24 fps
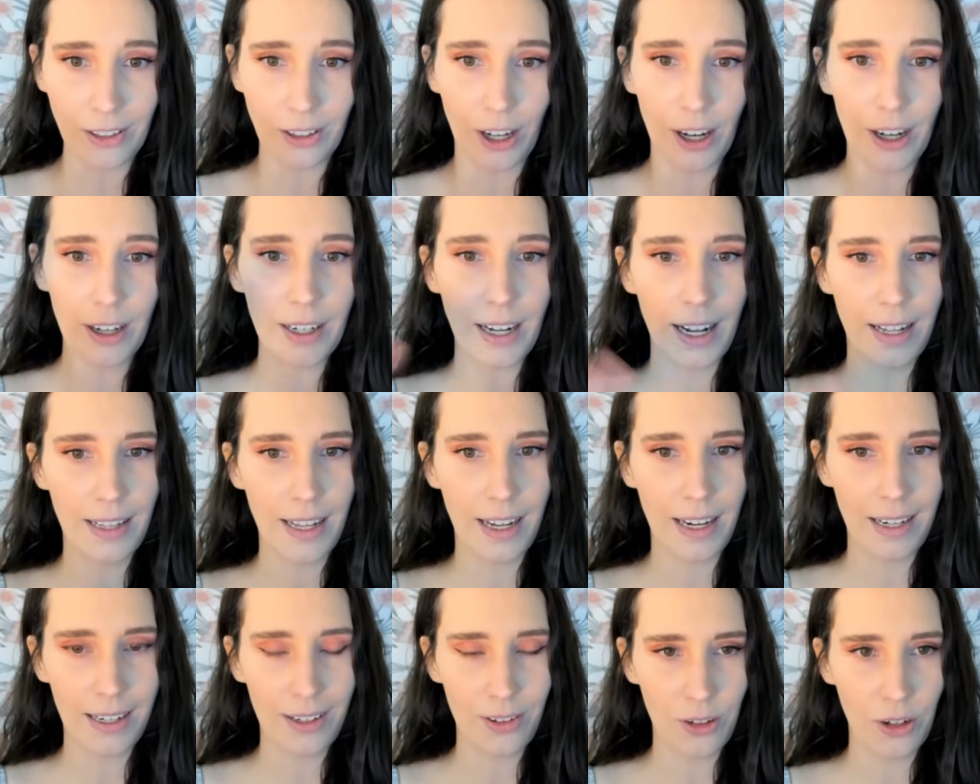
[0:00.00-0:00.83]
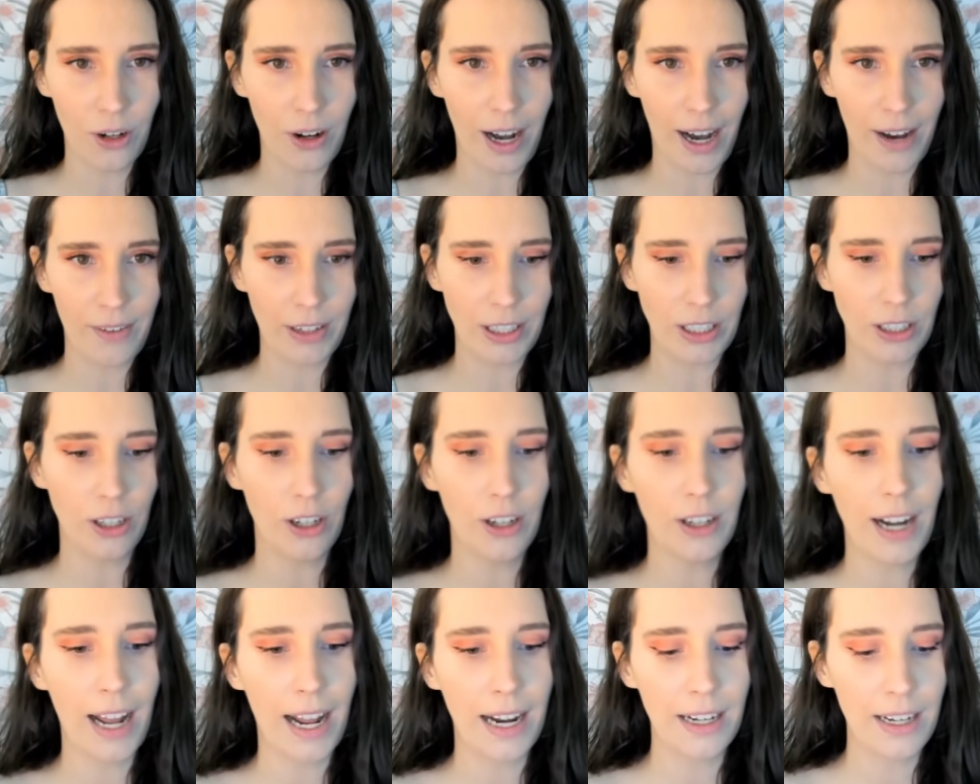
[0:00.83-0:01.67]
lot and then not having a
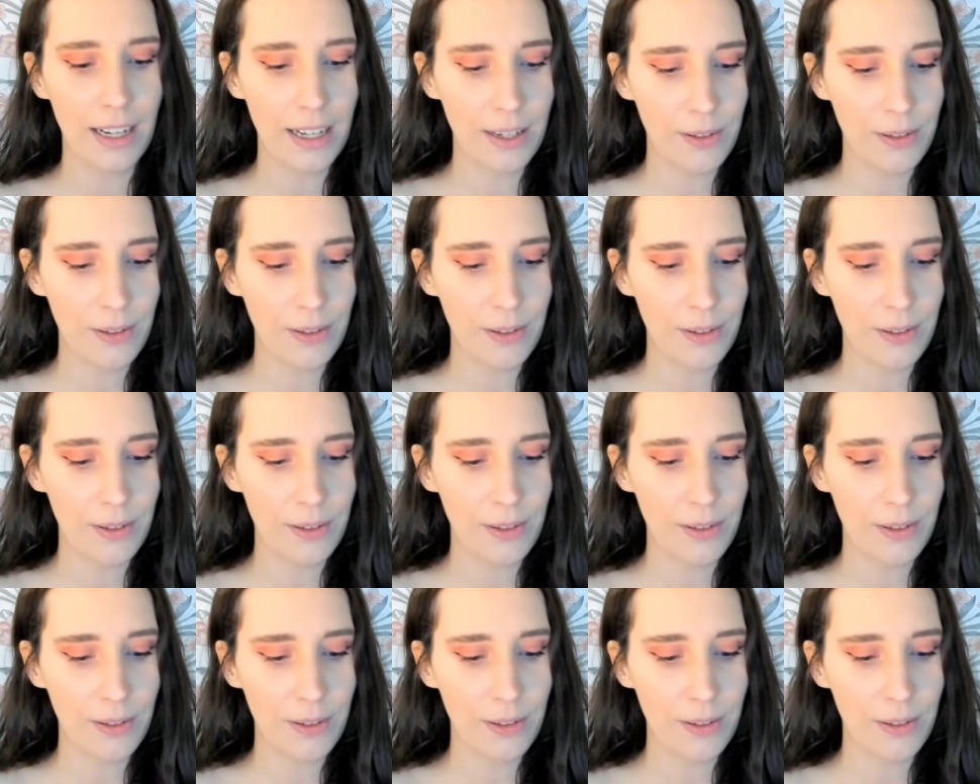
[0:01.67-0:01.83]
lot. And